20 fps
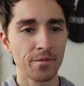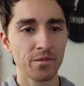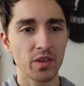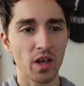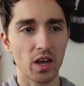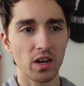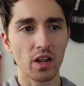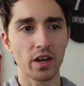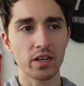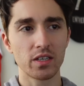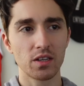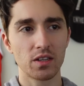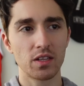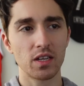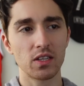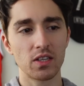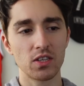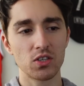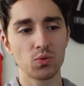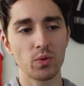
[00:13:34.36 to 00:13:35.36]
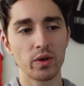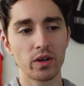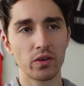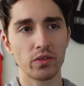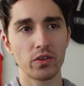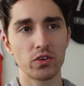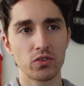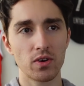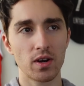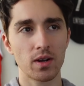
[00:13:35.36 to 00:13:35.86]
I'd like to think this week on
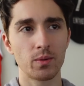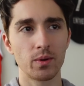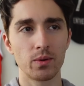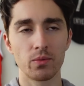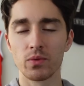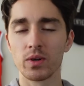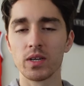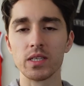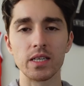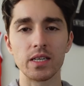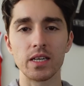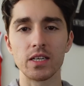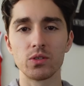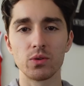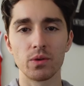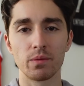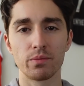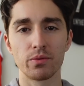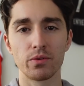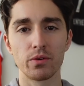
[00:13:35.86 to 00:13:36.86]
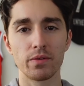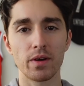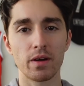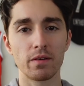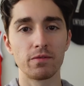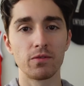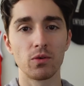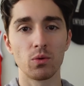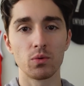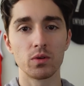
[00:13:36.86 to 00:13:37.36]
the track, we really need to improve our
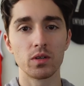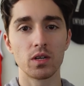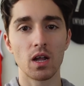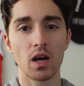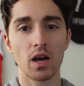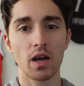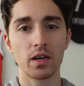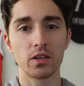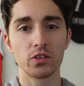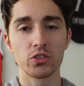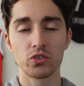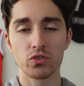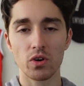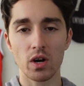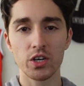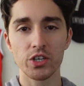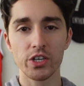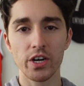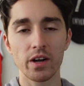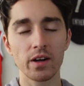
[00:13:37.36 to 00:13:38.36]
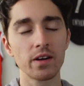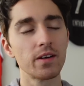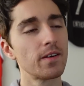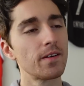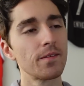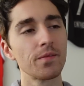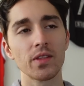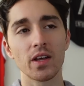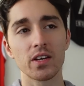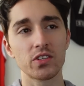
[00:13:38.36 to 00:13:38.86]
forward line structure.
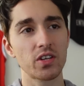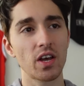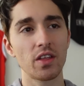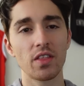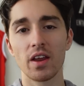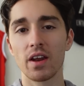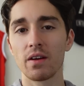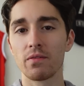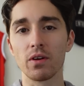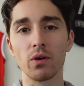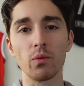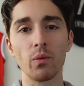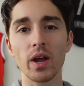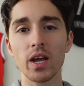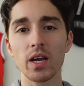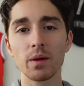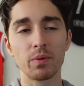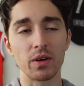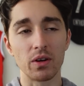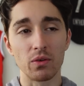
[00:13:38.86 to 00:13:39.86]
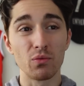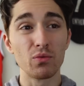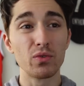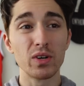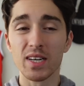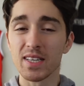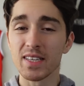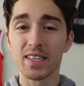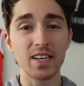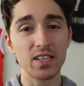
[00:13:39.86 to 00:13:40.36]
I say that every week, but it
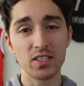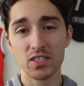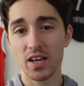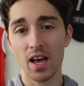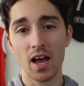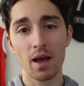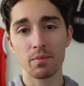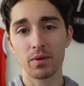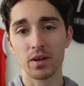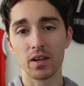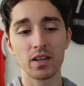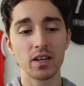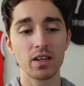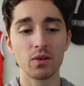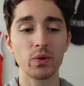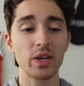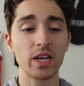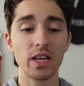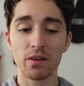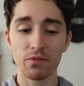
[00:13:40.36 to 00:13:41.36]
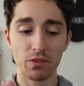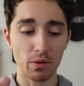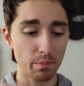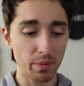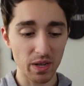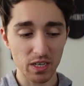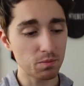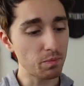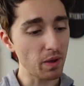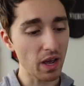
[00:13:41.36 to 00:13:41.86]
really needs to happen. We can have the
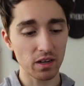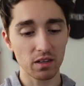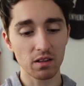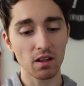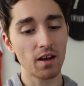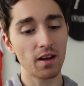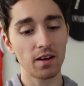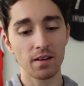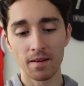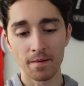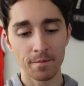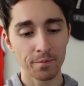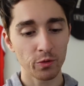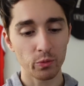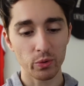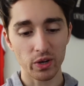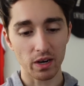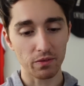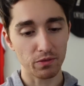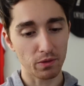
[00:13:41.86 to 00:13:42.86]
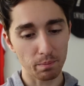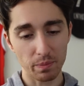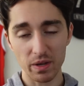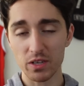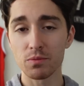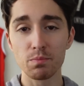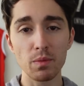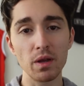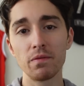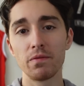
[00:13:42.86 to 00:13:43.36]
best back line, we can have the
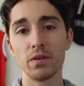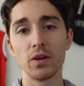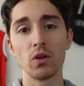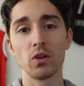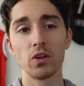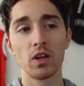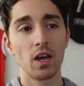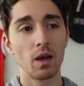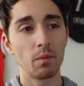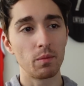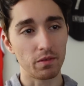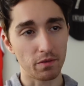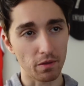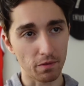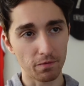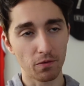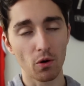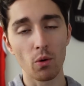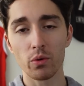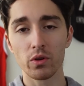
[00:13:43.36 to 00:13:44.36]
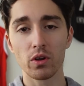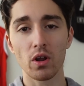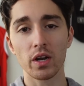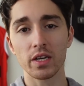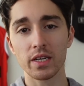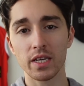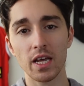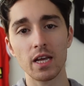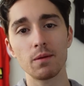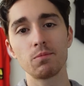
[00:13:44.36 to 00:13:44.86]
best midfield, but if the forward
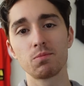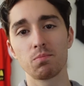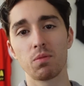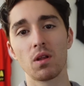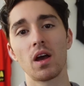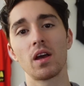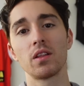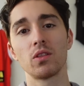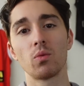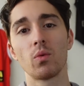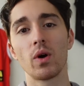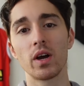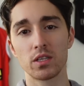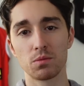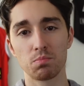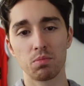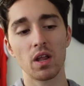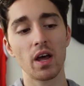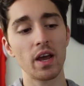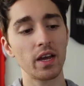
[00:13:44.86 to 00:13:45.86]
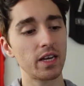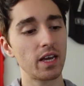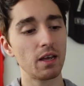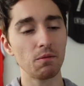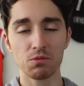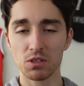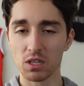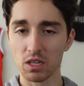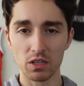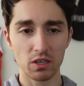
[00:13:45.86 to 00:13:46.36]
line keeps playing the way it's playing,
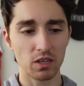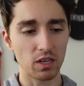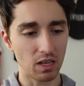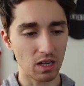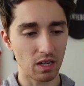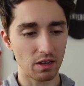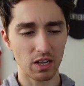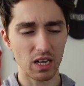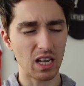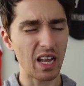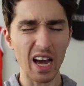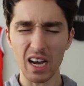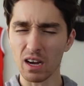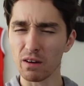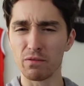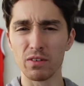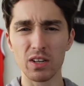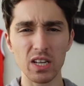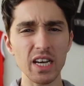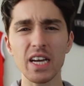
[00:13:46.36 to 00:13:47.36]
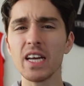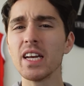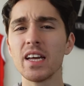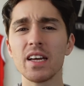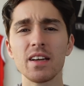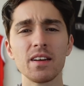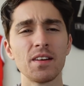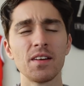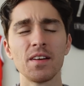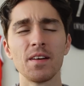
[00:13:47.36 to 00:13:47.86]
keeps the lack of
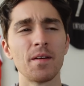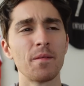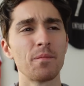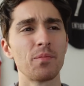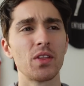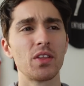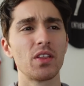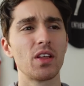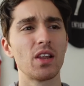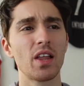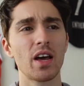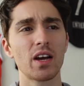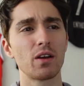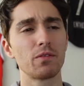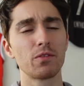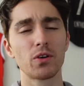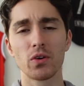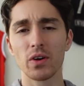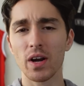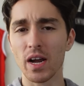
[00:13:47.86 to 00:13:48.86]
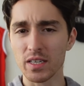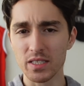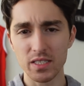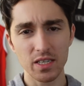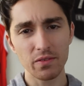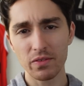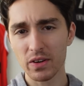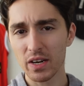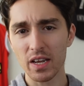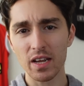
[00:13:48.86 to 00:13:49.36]
leading, the lack of
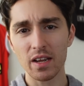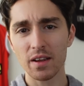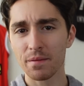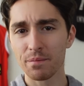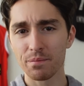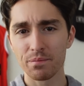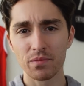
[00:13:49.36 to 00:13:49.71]
creativity,